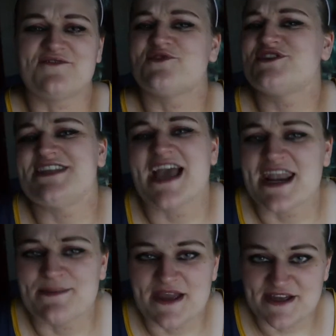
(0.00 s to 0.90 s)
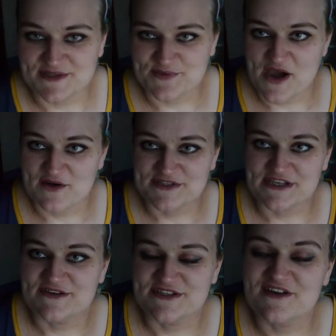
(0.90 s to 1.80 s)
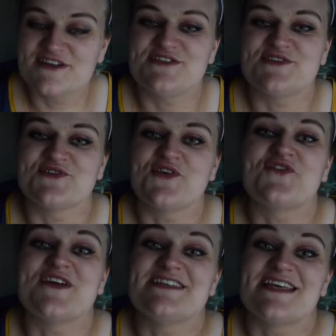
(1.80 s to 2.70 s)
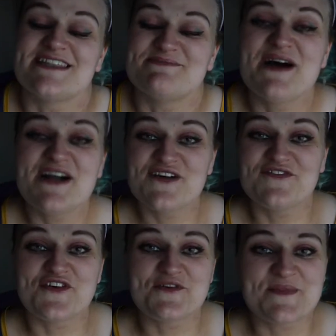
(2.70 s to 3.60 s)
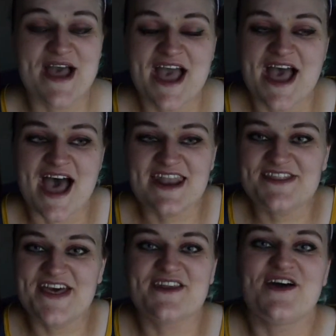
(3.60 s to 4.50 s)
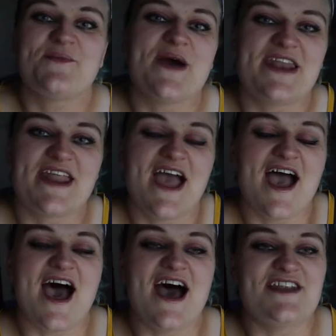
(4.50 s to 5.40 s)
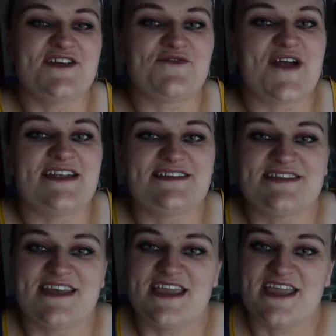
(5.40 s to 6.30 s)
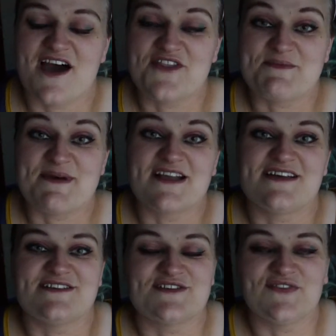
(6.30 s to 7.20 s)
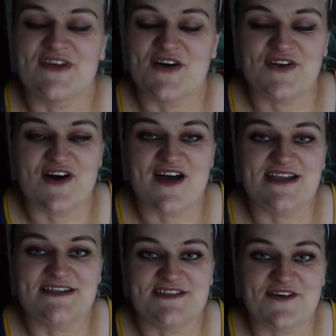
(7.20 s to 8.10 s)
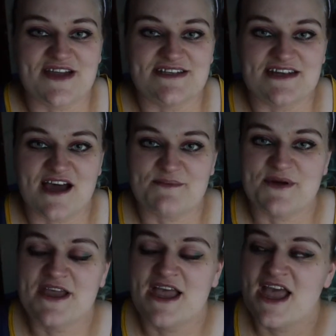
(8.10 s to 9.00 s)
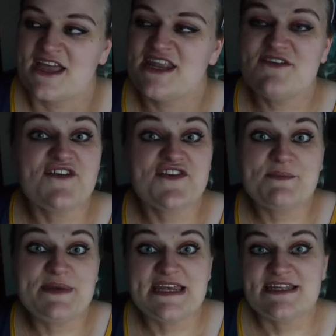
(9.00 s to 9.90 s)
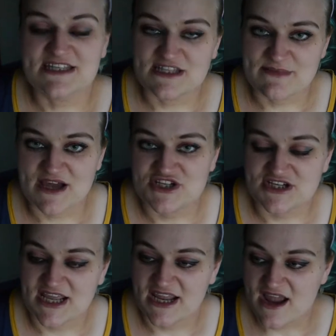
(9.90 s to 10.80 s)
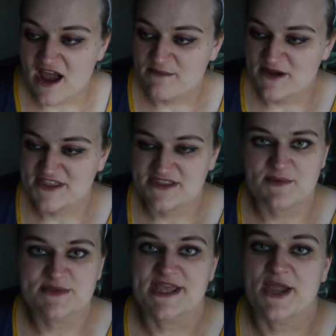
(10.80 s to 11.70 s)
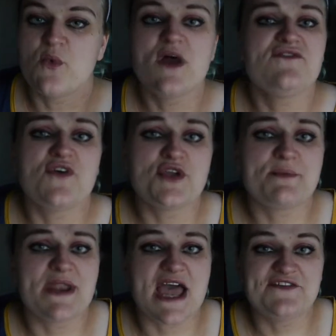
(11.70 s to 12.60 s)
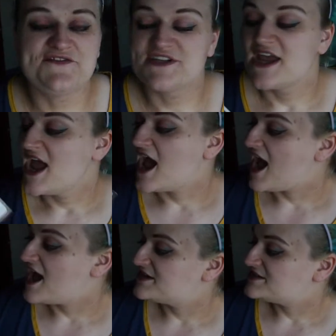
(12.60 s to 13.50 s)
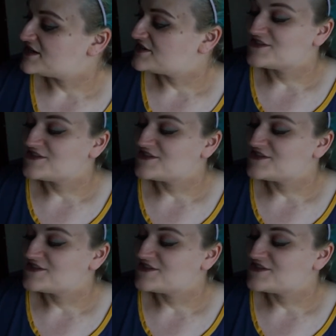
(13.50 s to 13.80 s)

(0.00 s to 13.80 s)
the anime as well, so it's nice to sort of read it in the manga form. And then I went and read the other mangas of it online, so I ended up near enough completing them actually. I think there was like 1 volume left, and